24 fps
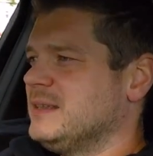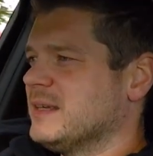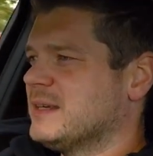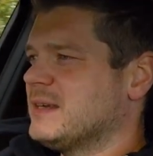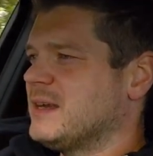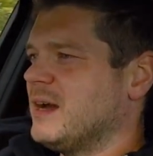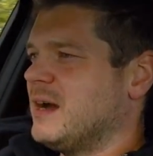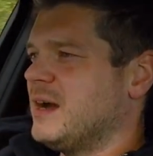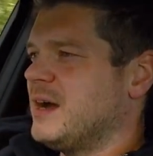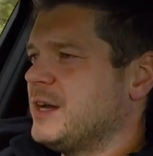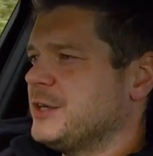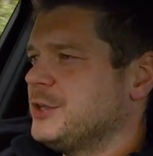the
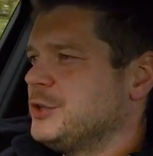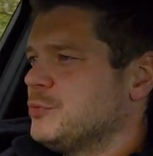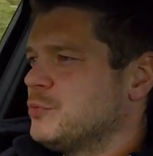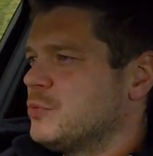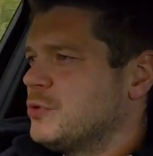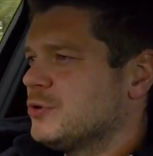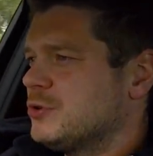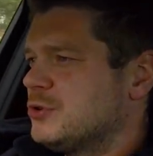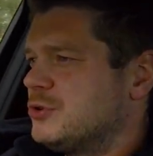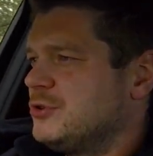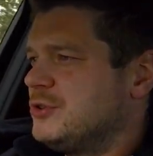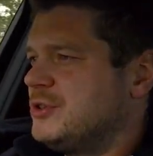car you
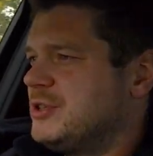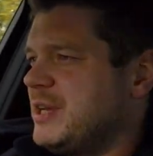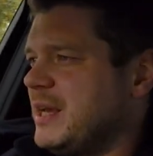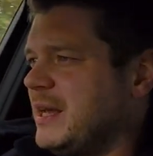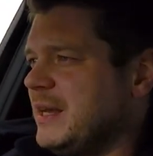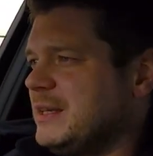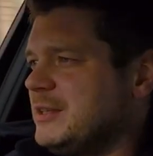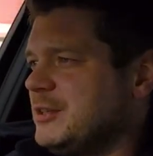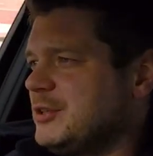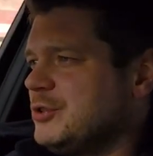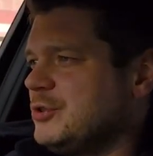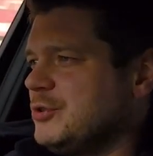want to
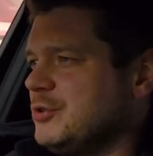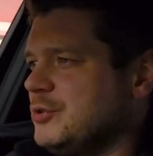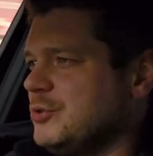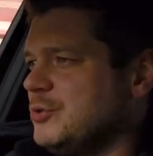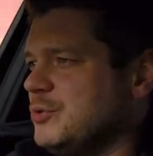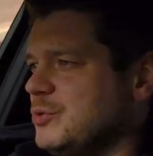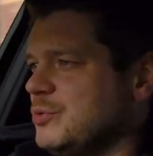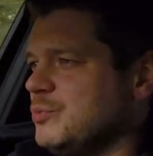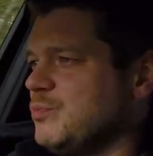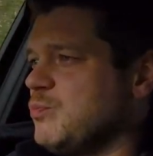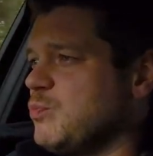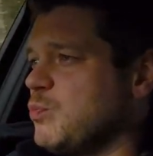take
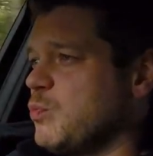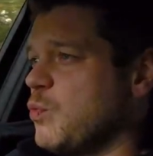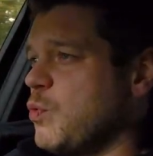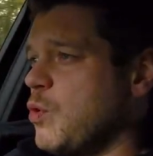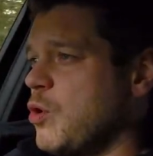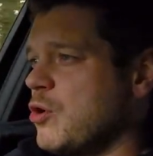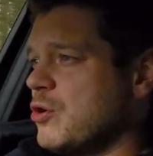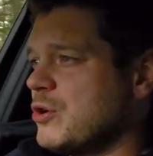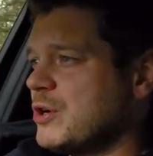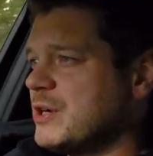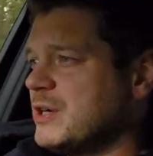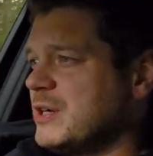to
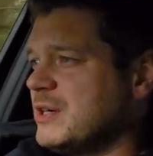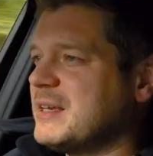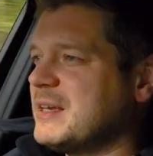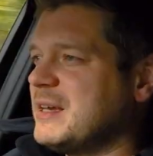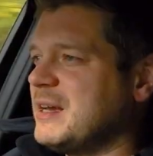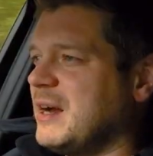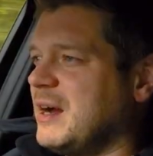work,